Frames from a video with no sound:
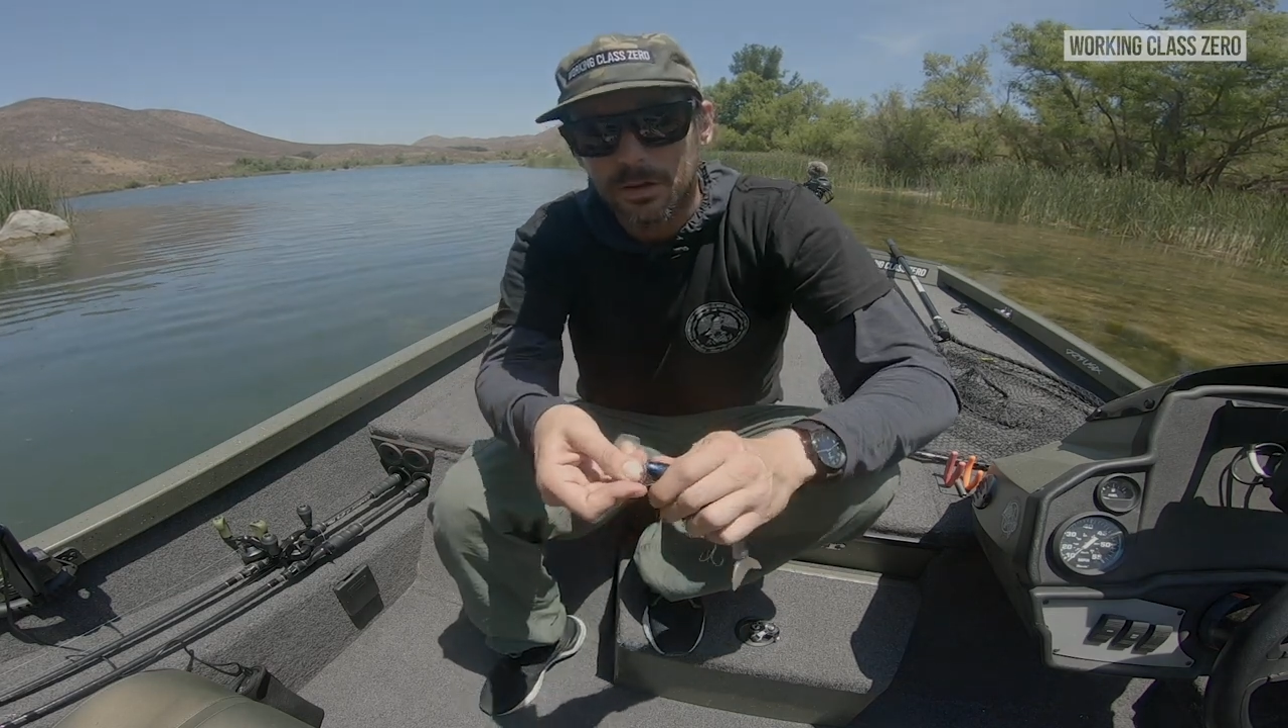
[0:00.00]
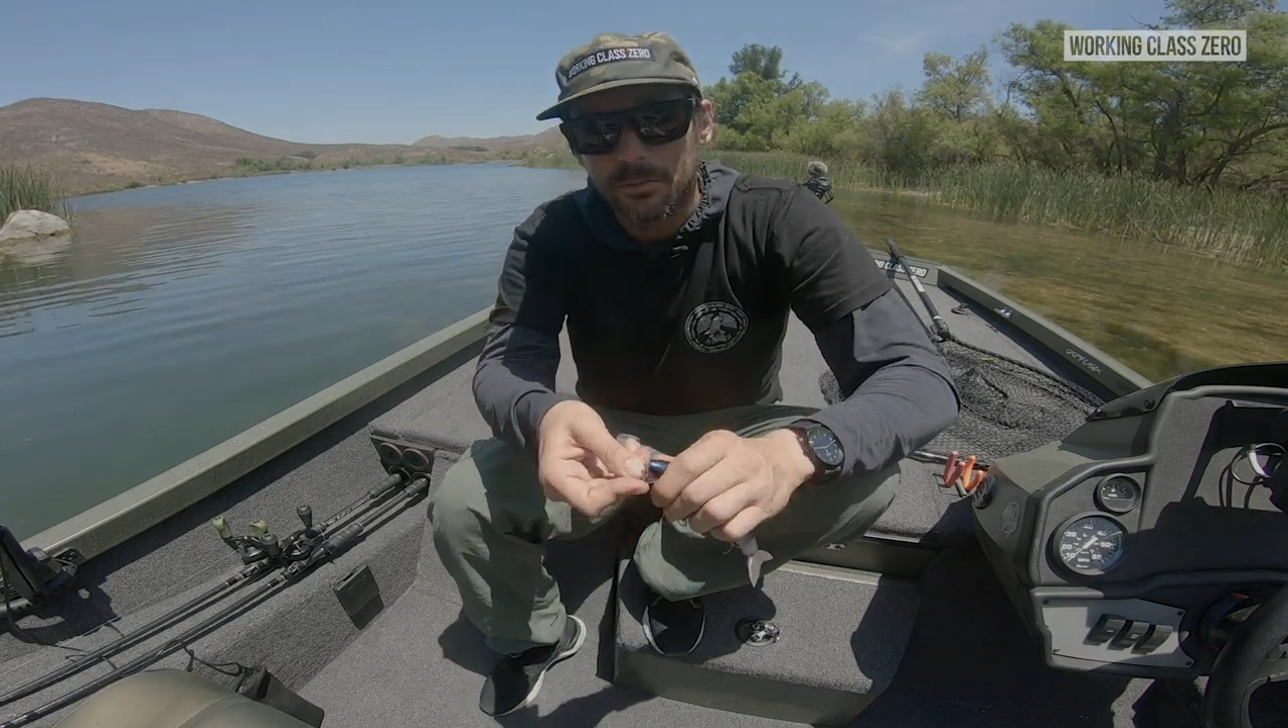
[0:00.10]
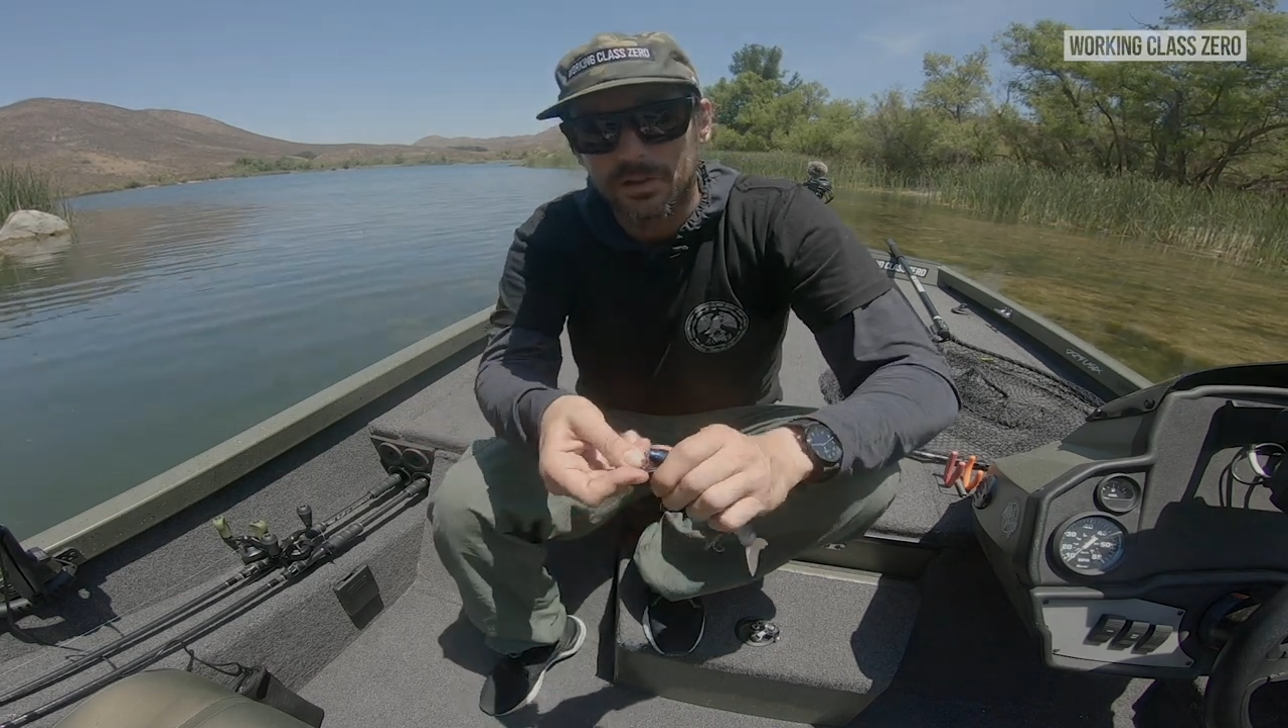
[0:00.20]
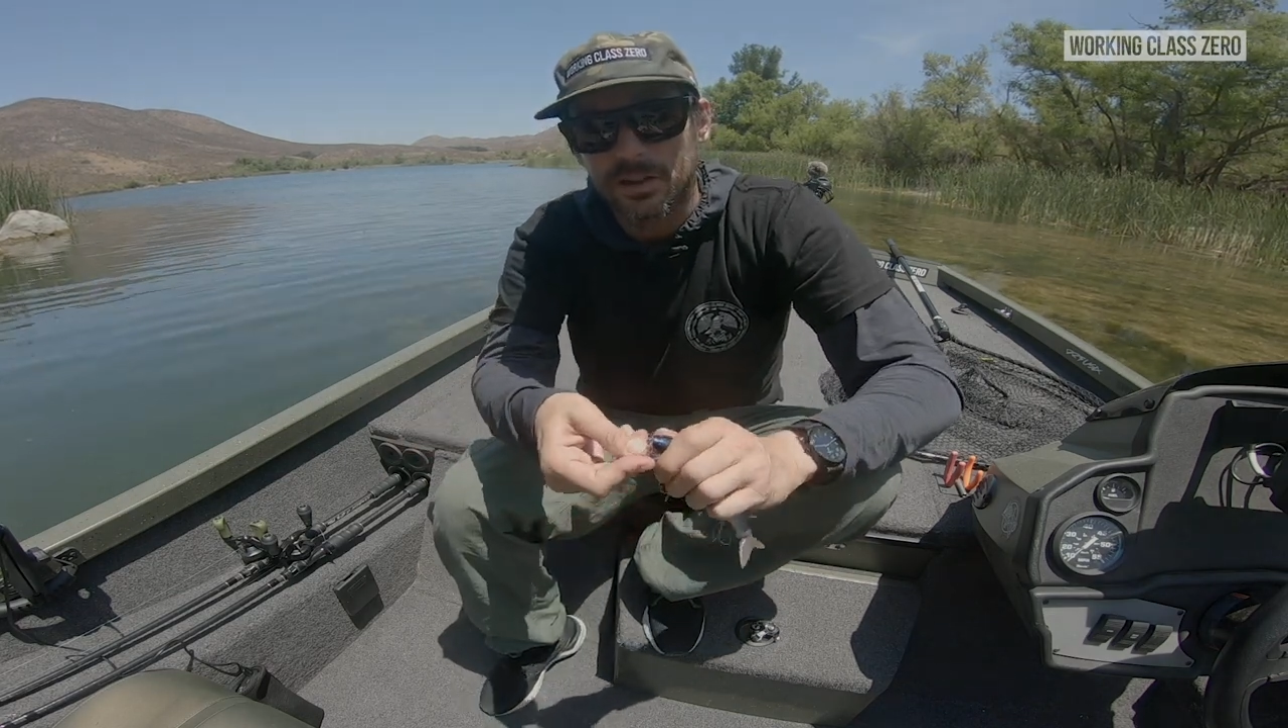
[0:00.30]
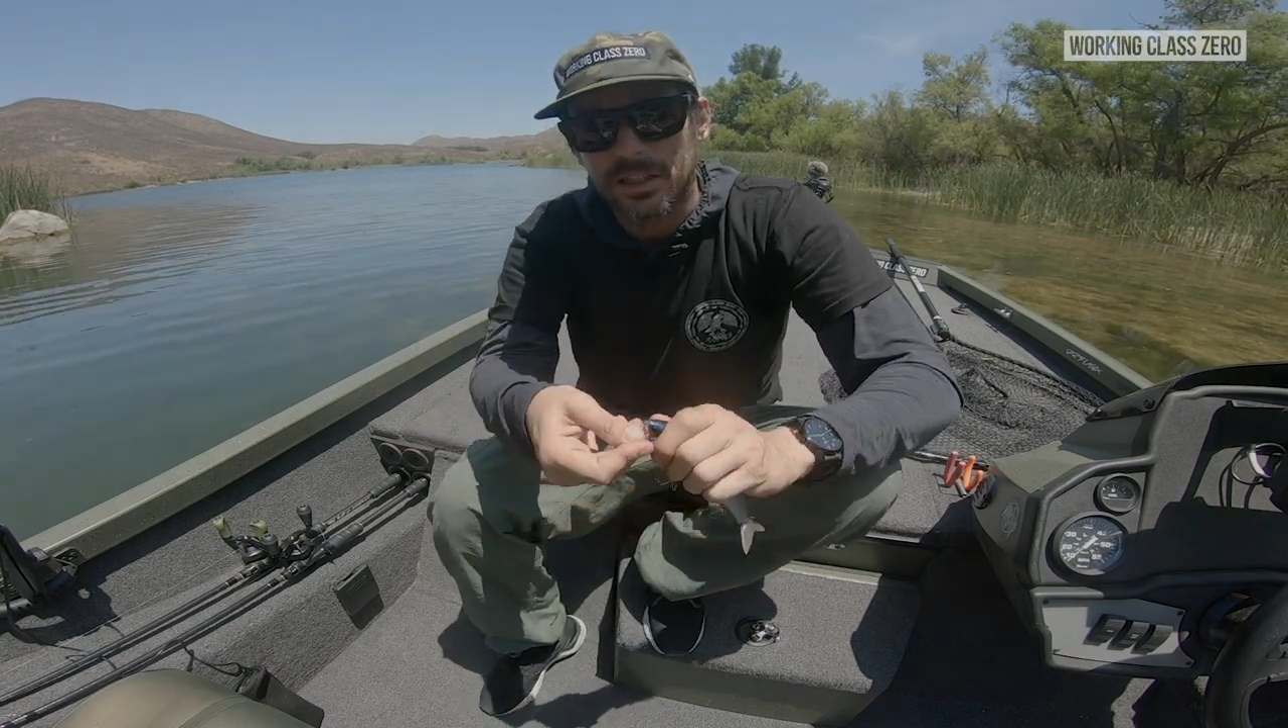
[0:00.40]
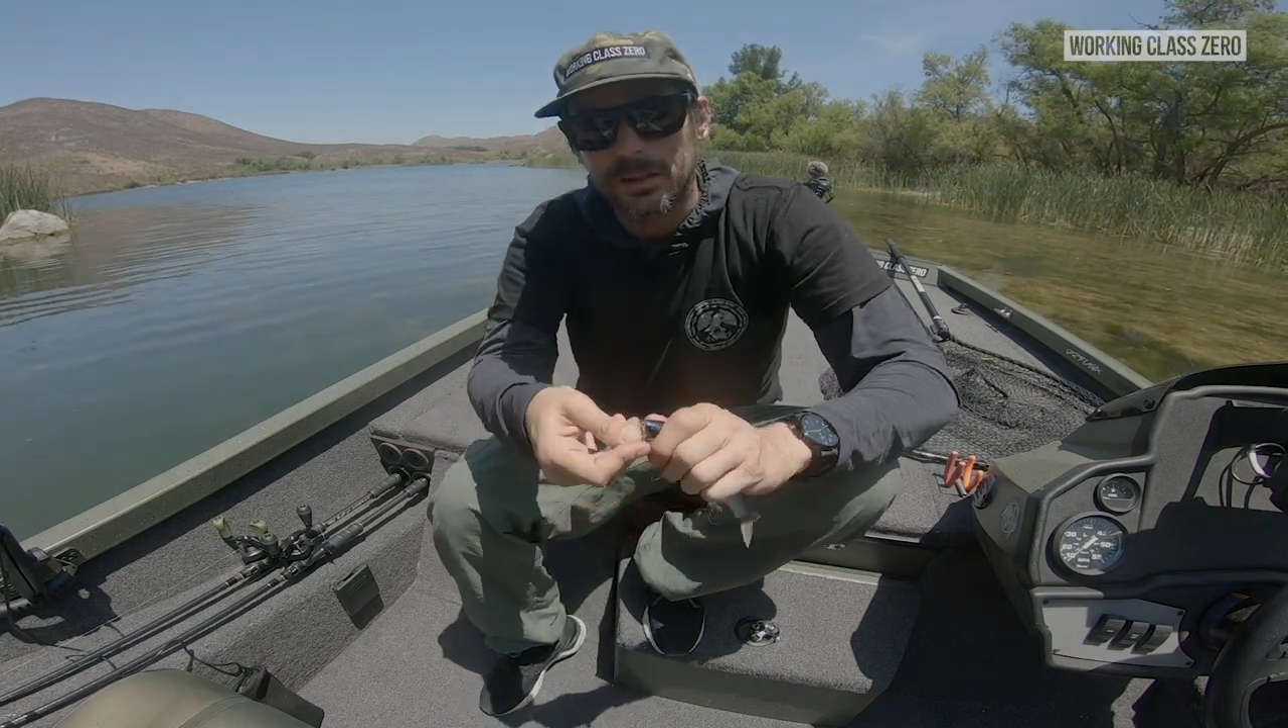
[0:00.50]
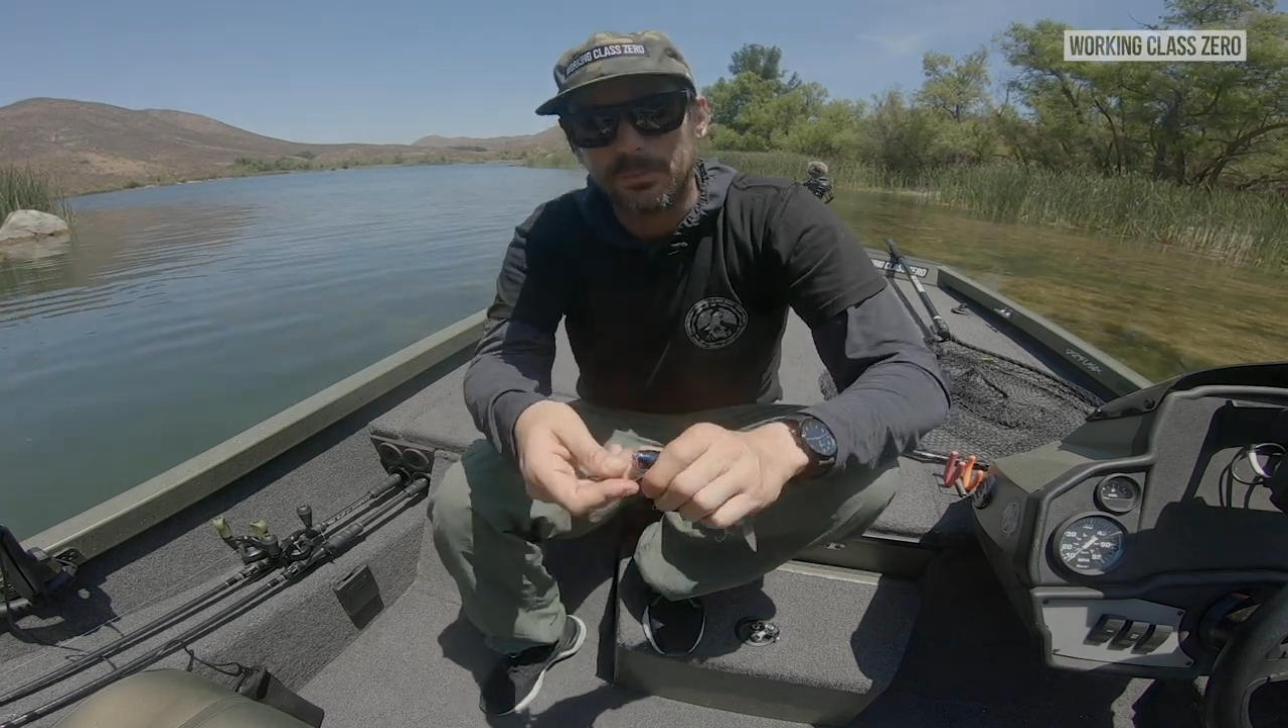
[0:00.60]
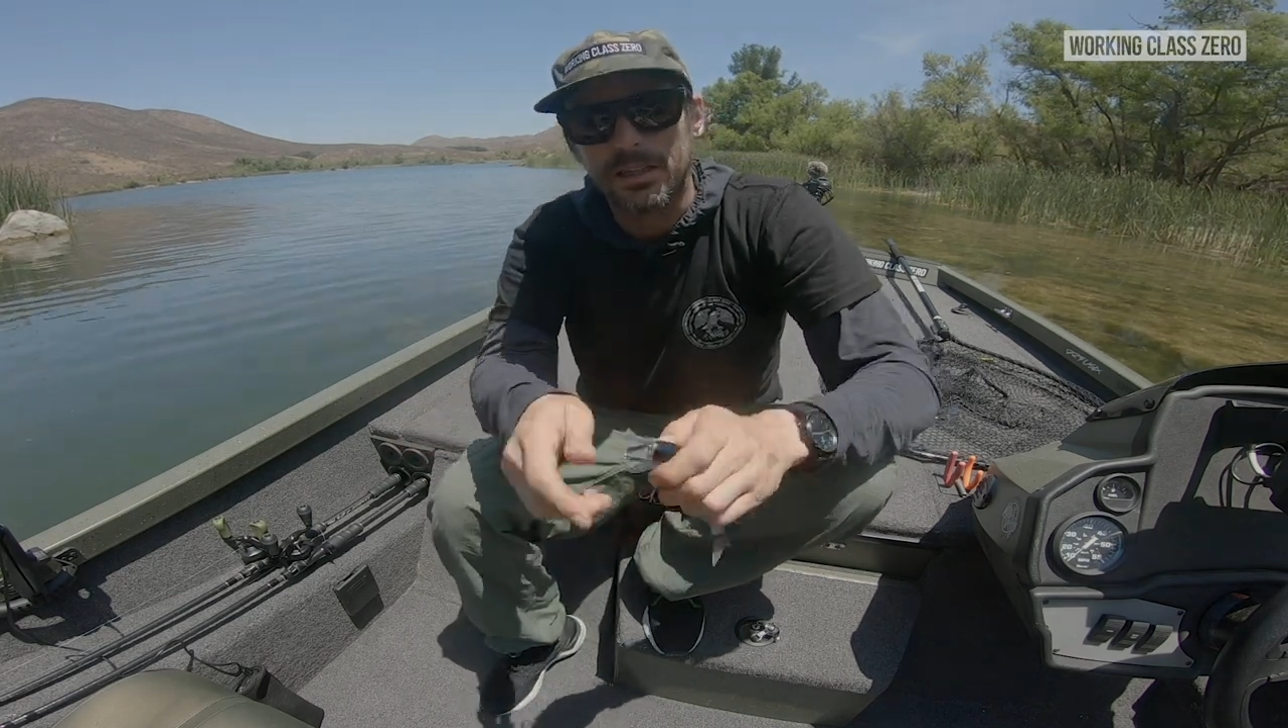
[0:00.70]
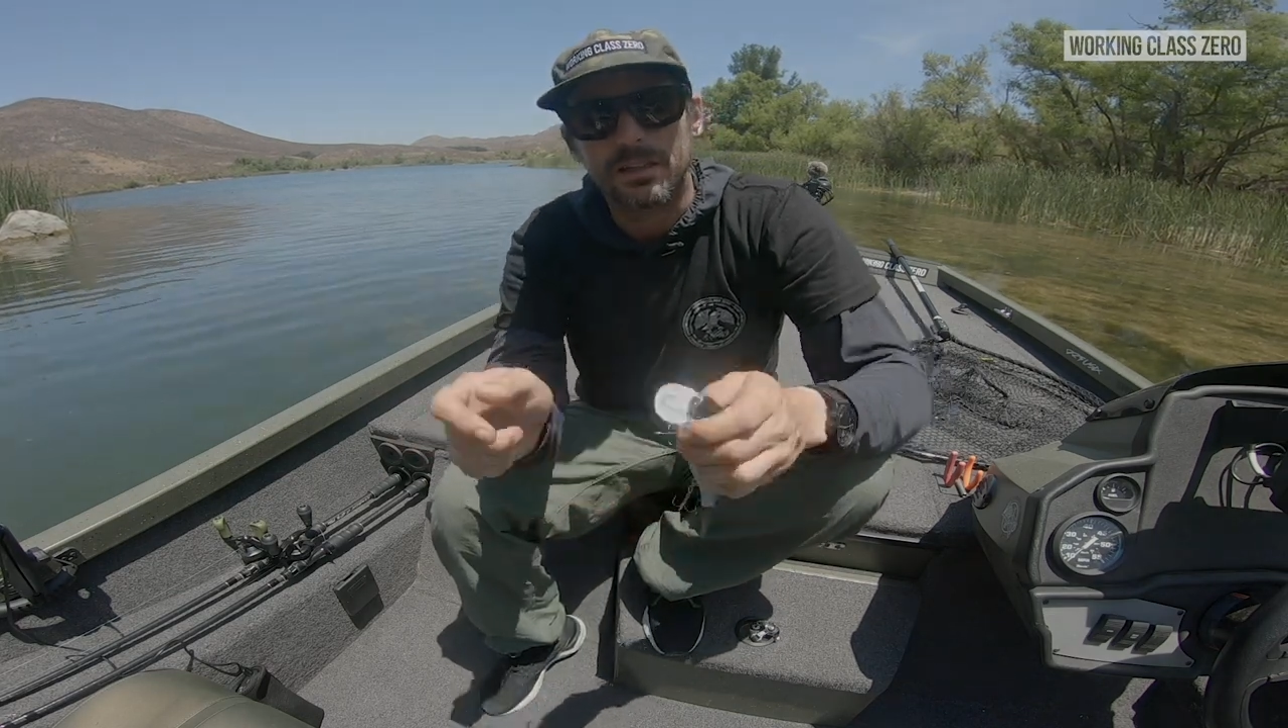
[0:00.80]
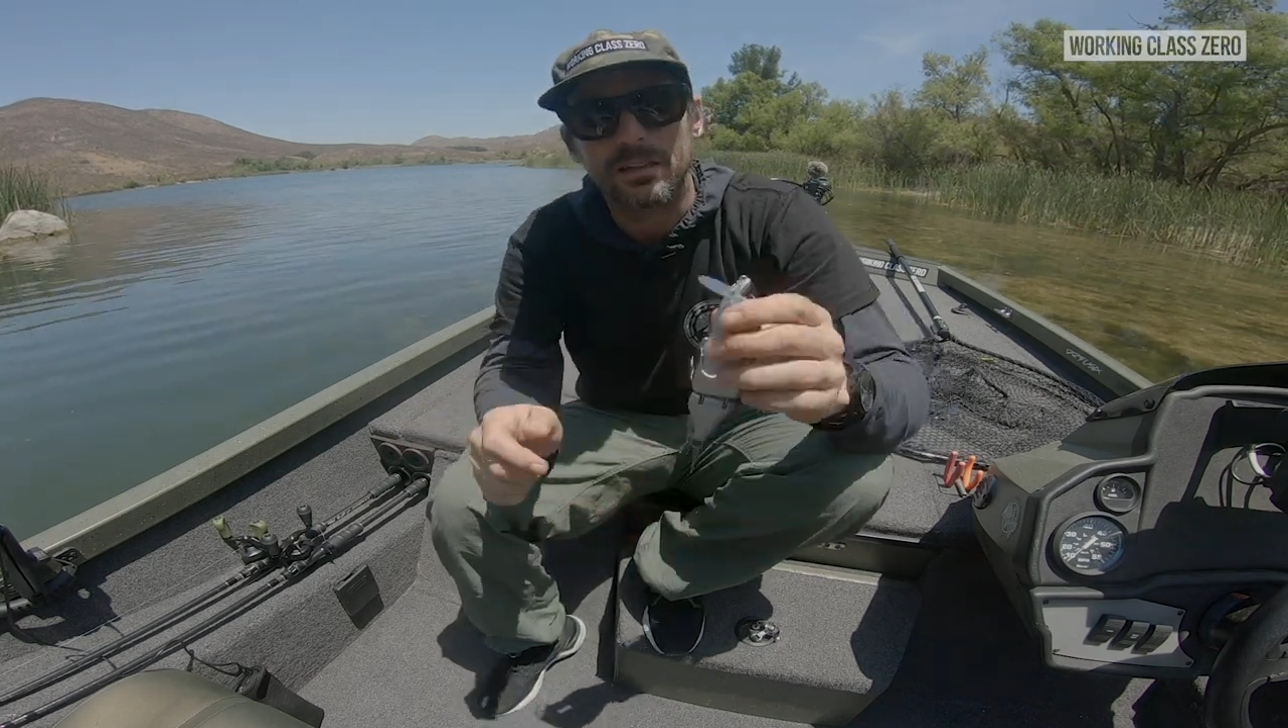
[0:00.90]
put the
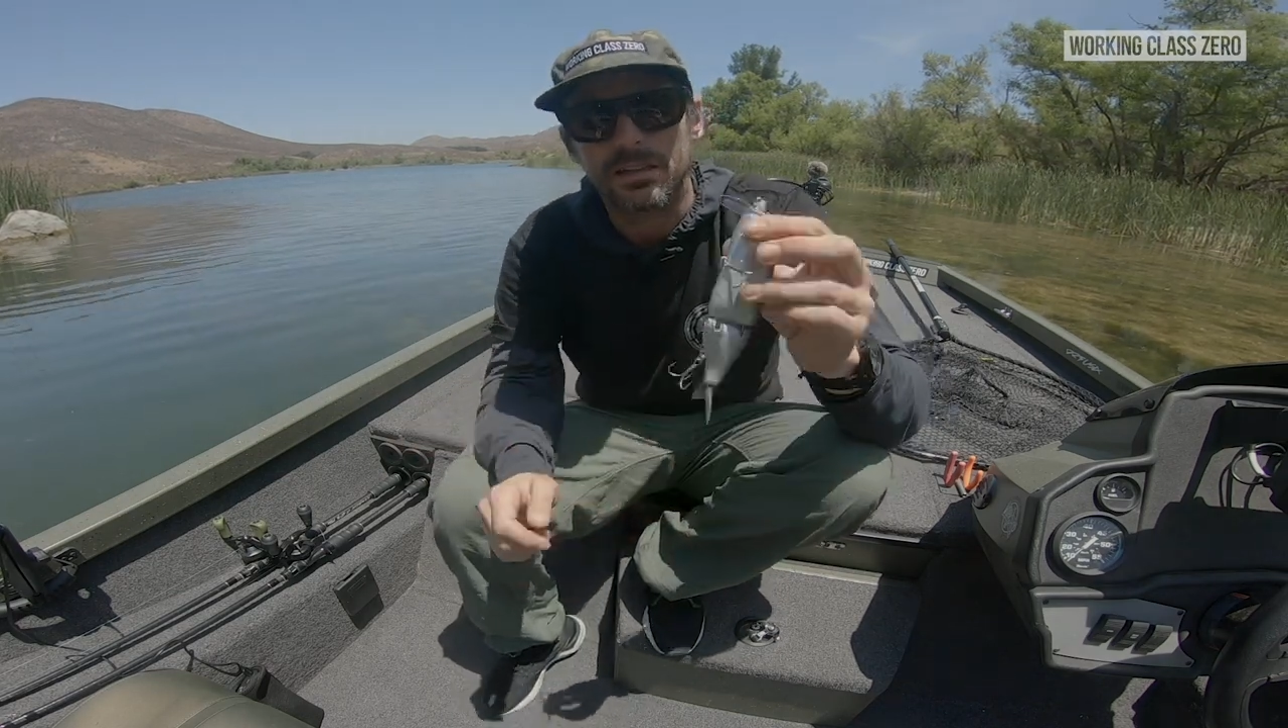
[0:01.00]
lip in.